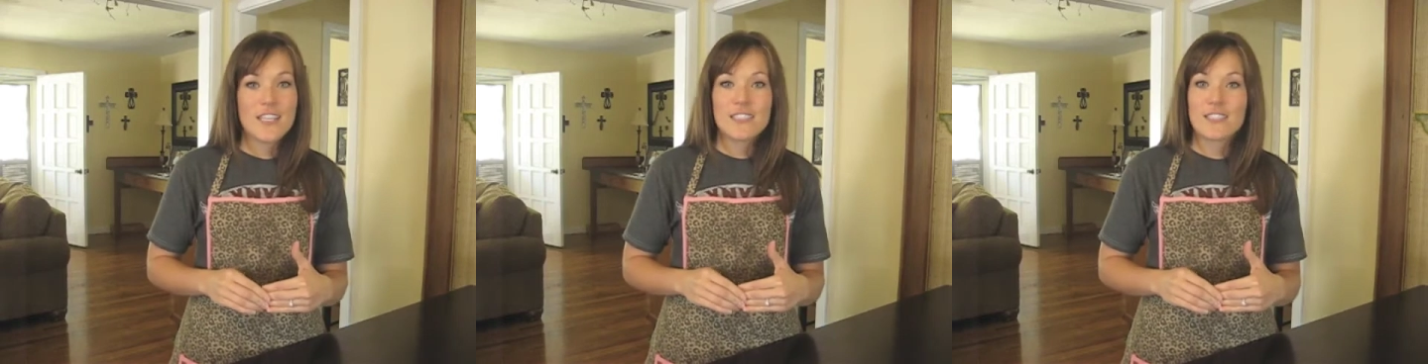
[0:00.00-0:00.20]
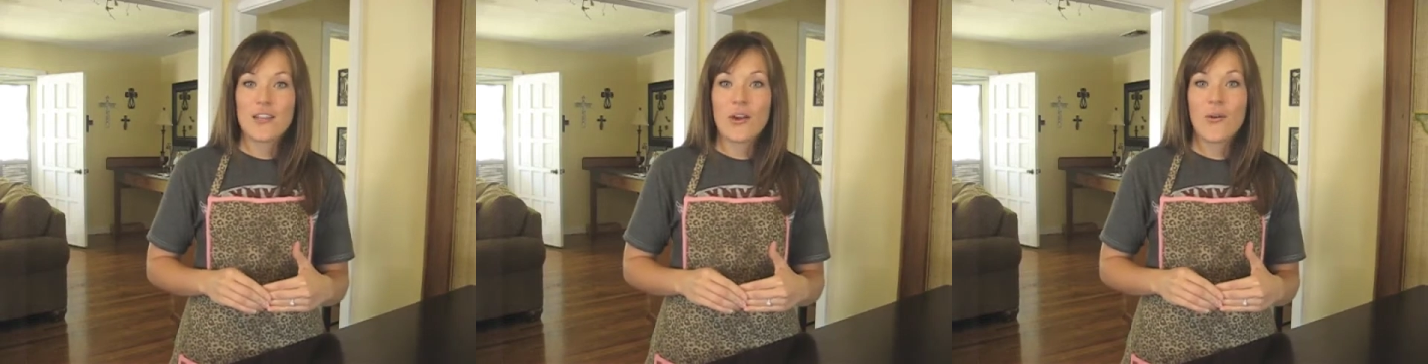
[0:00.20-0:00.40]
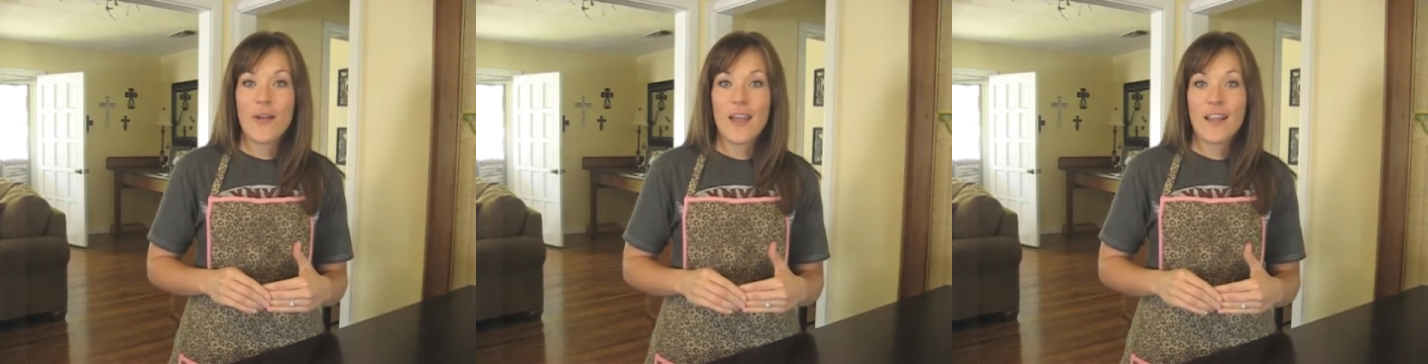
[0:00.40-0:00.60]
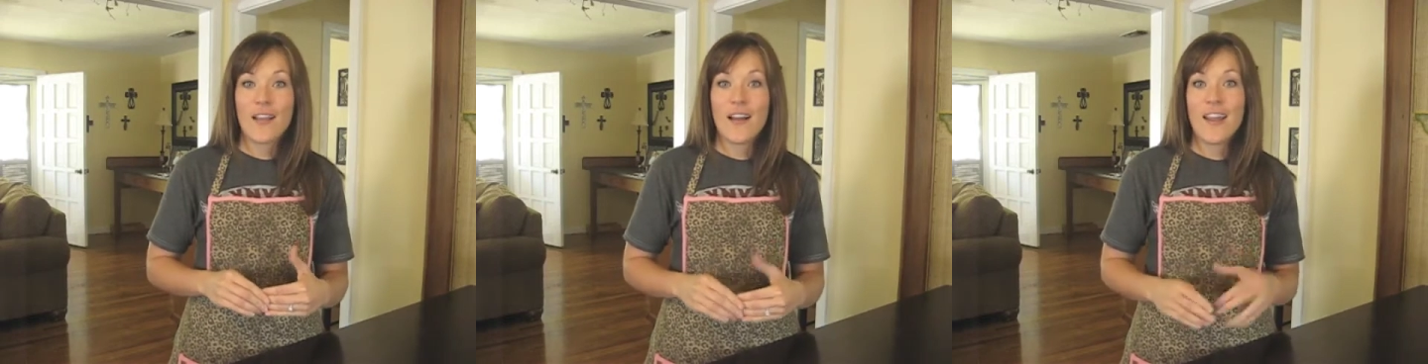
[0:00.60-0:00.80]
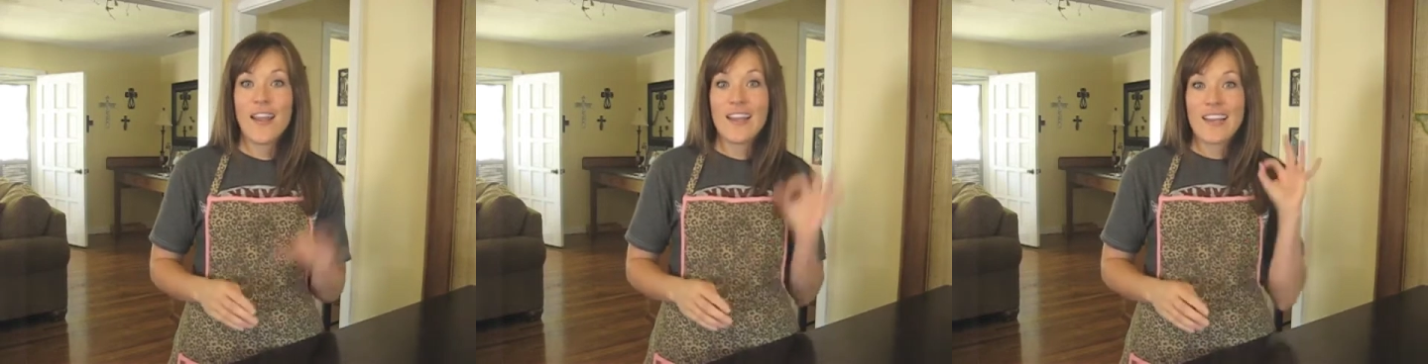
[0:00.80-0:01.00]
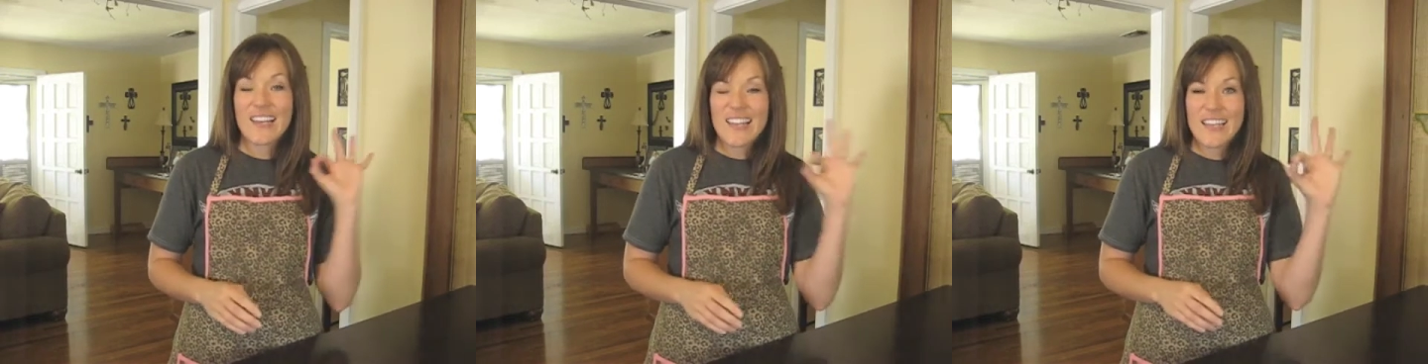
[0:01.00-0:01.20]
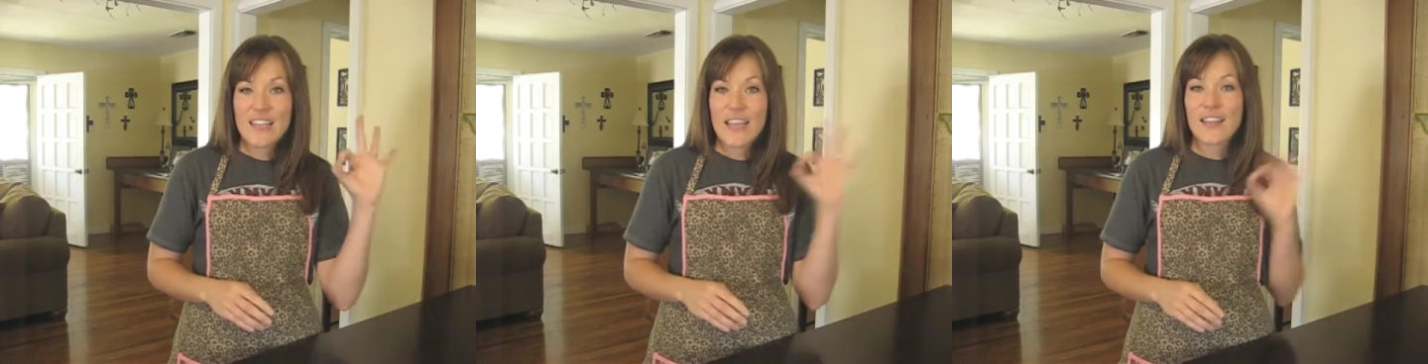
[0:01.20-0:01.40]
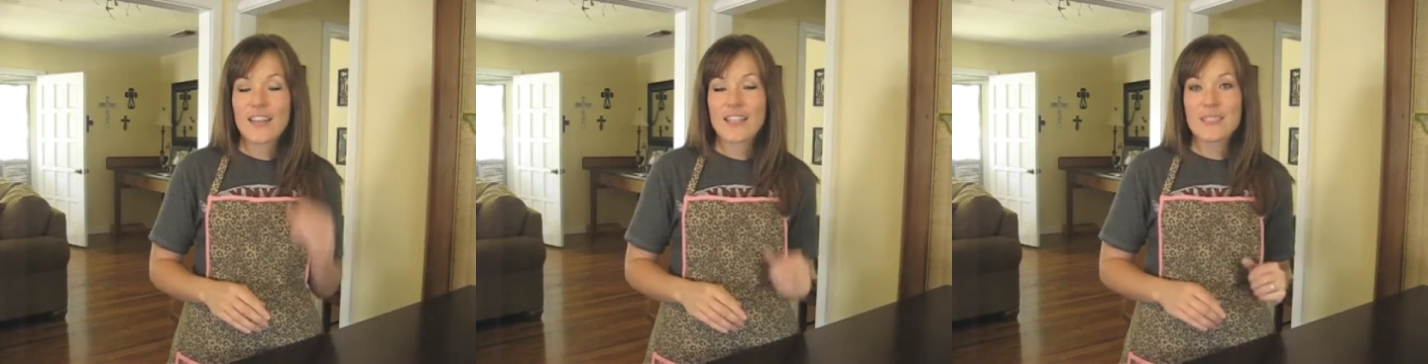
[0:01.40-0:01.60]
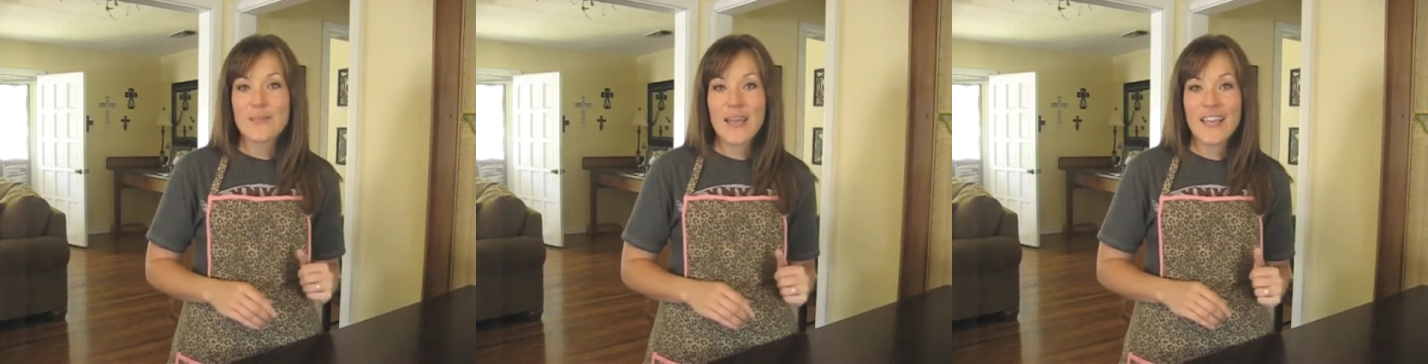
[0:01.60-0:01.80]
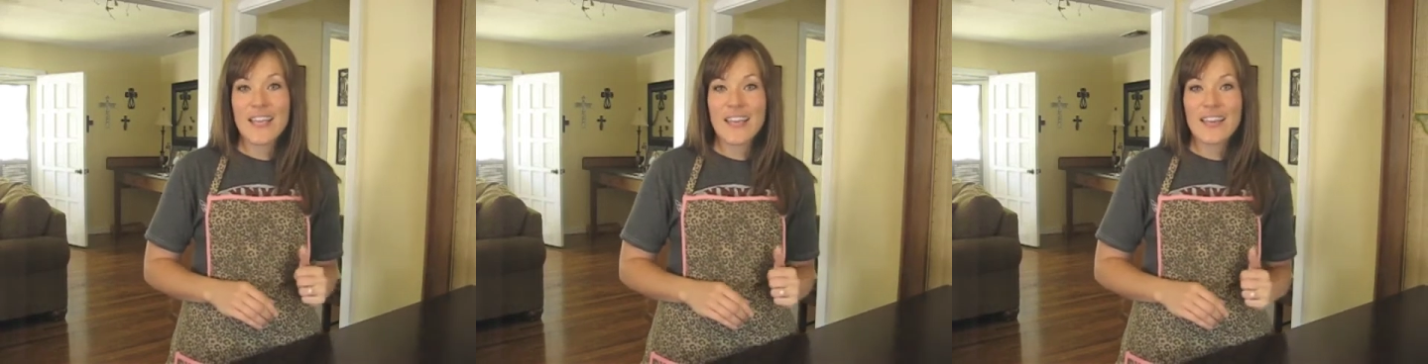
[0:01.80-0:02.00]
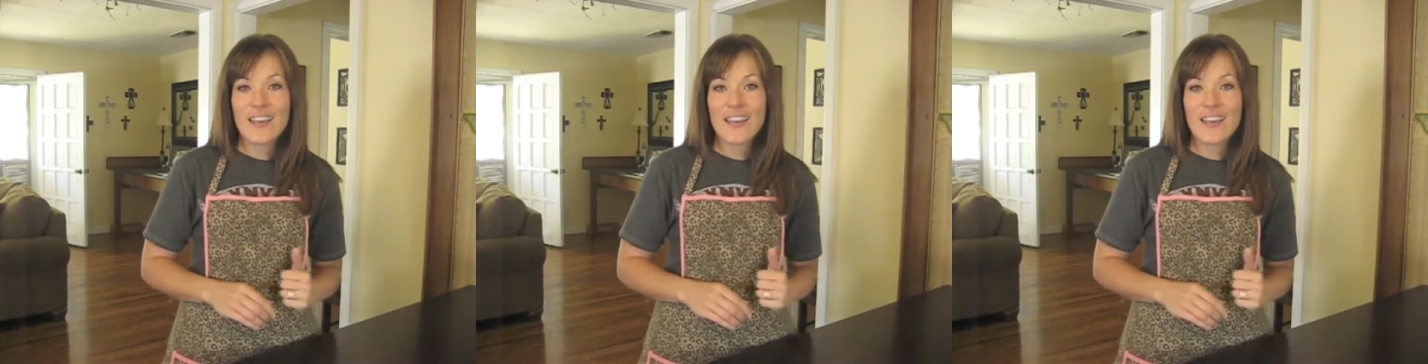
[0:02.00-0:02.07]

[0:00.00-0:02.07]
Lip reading: So hang on, and let's make it.